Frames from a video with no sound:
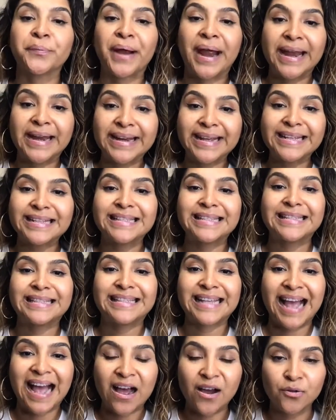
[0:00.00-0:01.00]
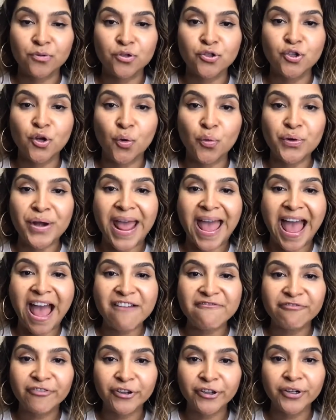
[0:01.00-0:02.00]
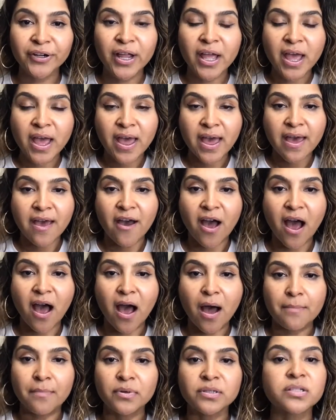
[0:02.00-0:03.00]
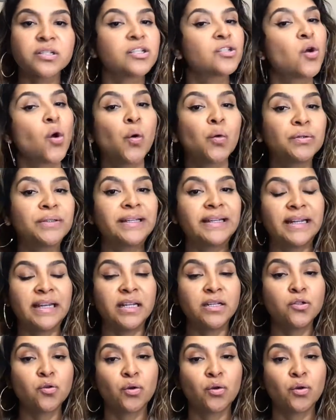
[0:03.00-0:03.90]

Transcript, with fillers: Write it down. Don't ever um, just hold it in.